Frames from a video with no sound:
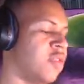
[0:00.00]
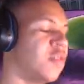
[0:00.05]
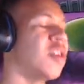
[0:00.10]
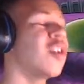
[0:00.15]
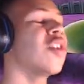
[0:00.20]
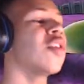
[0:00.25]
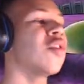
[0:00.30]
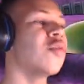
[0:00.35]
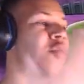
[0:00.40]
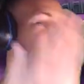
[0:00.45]

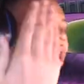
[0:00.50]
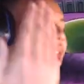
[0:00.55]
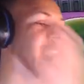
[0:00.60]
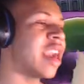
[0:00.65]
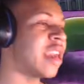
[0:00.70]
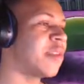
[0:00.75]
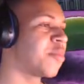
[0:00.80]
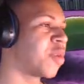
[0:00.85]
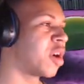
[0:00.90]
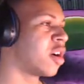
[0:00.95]
No
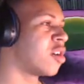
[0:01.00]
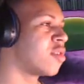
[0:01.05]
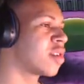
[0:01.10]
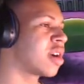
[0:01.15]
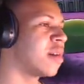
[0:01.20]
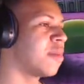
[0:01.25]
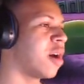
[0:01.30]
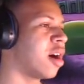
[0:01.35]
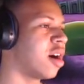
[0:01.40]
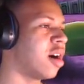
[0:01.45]
way, bro.
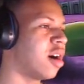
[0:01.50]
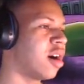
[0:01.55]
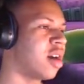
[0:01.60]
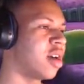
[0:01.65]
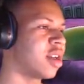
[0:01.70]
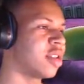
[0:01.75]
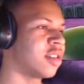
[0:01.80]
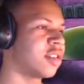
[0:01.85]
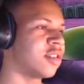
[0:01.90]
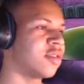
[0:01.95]
Come
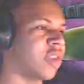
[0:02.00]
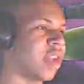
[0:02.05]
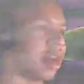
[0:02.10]
on, dude.